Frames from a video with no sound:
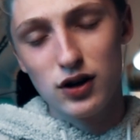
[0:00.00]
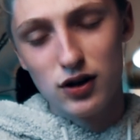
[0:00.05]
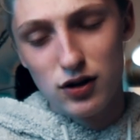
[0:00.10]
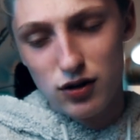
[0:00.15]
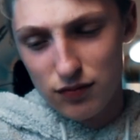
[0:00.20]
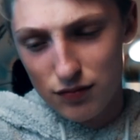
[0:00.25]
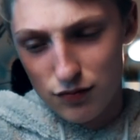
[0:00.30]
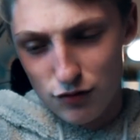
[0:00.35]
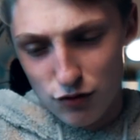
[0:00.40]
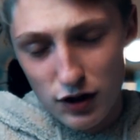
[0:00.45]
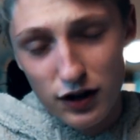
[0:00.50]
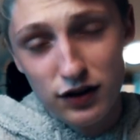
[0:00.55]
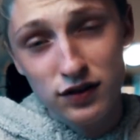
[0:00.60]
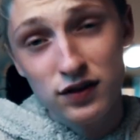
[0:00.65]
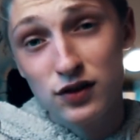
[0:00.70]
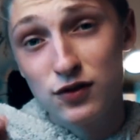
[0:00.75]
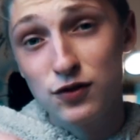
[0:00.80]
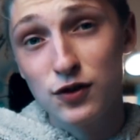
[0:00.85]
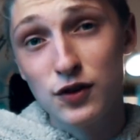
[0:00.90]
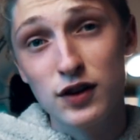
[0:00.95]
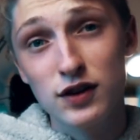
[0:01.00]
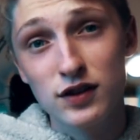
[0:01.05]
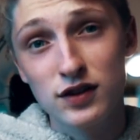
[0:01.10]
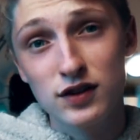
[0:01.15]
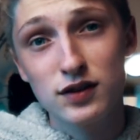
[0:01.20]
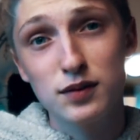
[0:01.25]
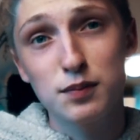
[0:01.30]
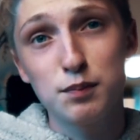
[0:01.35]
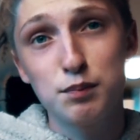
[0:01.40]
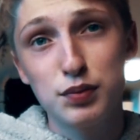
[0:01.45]
uh, reasons for
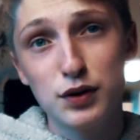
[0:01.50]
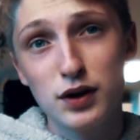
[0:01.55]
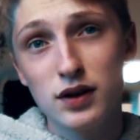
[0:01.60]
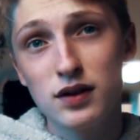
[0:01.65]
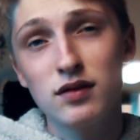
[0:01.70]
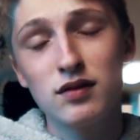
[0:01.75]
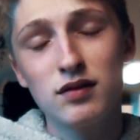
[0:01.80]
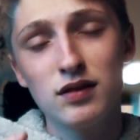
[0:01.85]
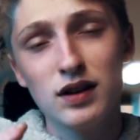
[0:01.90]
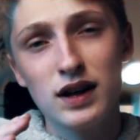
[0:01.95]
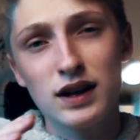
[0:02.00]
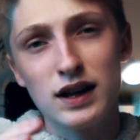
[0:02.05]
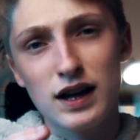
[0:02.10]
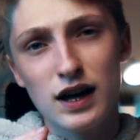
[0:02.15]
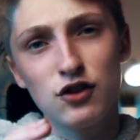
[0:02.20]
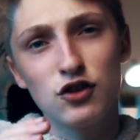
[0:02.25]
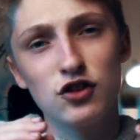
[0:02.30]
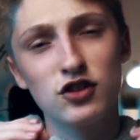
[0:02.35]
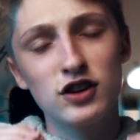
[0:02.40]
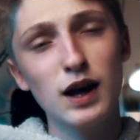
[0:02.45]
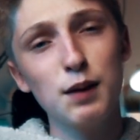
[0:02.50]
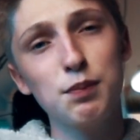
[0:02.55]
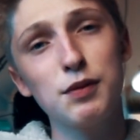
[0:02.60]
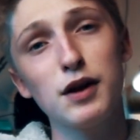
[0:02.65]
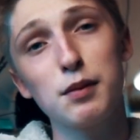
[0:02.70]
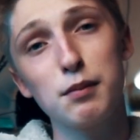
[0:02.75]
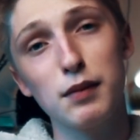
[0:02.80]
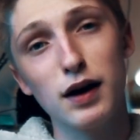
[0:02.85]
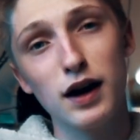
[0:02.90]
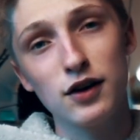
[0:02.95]
this, but again, just keep
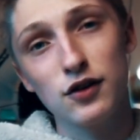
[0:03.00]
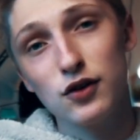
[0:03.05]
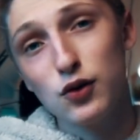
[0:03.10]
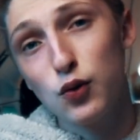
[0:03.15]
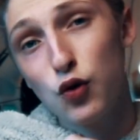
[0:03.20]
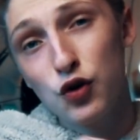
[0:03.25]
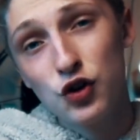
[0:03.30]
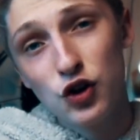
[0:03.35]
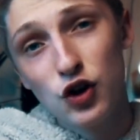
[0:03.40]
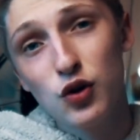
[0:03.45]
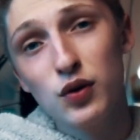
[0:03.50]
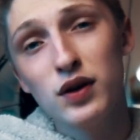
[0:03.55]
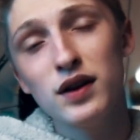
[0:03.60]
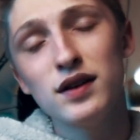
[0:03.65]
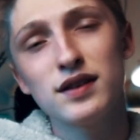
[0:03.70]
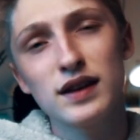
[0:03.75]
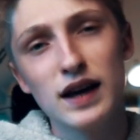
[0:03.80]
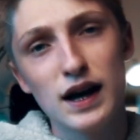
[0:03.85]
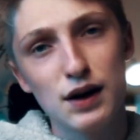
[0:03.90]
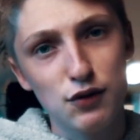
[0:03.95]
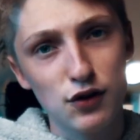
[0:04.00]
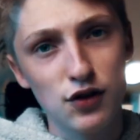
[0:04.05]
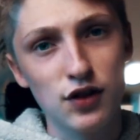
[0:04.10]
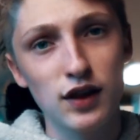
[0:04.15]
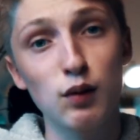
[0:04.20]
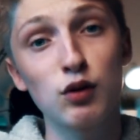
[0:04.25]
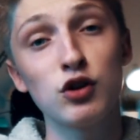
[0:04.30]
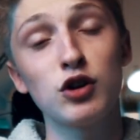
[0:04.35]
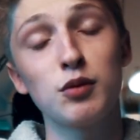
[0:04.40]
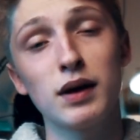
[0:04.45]
that in mind. Audio is
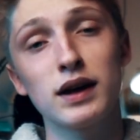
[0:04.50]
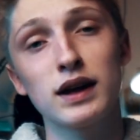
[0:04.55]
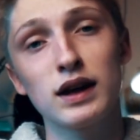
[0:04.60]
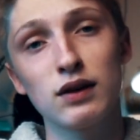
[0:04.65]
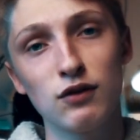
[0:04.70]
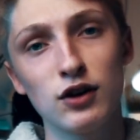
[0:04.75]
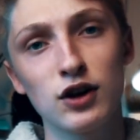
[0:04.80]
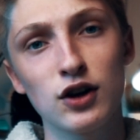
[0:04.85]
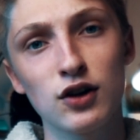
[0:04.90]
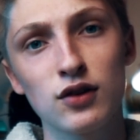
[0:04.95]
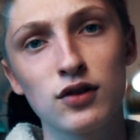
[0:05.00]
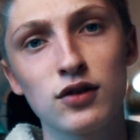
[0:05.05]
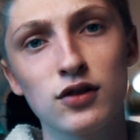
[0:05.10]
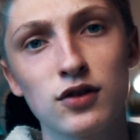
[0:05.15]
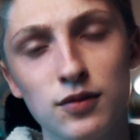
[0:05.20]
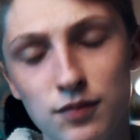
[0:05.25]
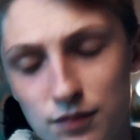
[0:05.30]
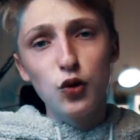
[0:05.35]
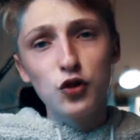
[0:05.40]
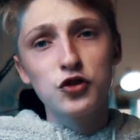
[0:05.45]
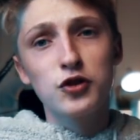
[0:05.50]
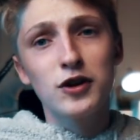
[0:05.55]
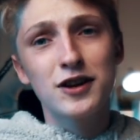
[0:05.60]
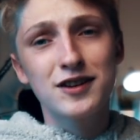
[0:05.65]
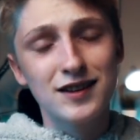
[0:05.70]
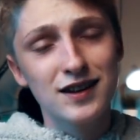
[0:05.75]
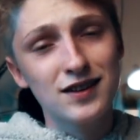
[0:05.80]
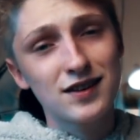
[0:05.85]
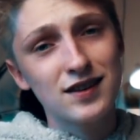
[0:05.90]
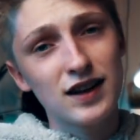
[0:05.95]
everything when you're making videos. So also, I
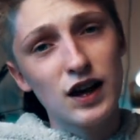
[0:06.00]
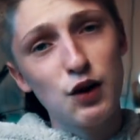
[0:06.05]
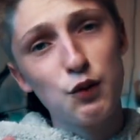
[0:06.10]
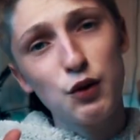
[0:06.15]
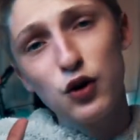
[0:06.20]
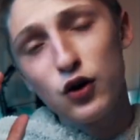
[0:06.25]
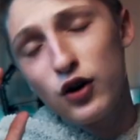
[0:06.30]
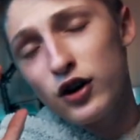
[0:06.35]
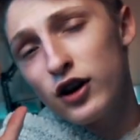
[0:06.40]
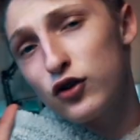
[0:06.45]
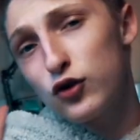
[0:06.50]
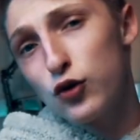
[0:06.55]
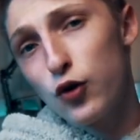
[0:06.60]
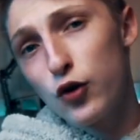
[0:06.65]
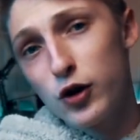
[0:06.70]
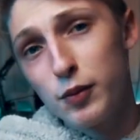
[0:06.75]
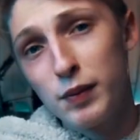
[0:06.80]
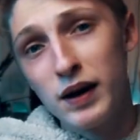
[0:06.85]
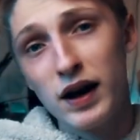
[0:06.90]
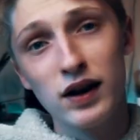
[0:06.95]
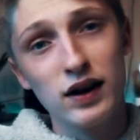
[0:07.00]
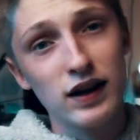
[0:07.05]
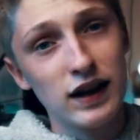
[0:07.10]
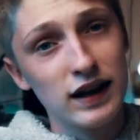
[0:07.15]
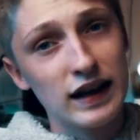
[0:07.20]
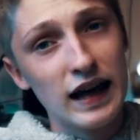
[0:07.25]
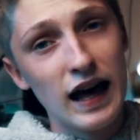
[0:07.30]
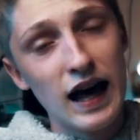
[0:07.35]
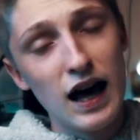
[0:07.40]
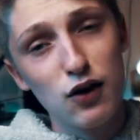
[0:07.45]
said today, we're not gonna talk about
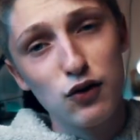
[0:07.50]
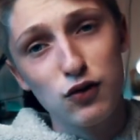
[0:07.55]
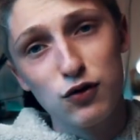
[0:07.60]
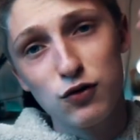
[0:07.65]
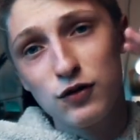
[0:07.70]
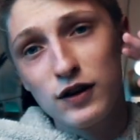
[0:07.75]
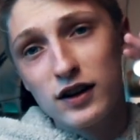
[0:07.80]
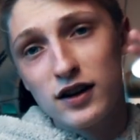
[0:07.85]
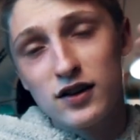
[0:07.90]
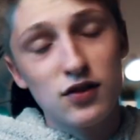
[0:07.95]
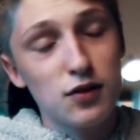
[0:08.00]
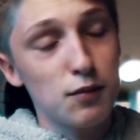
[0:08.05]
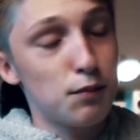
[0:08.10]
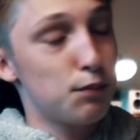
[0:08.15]
like how to fix the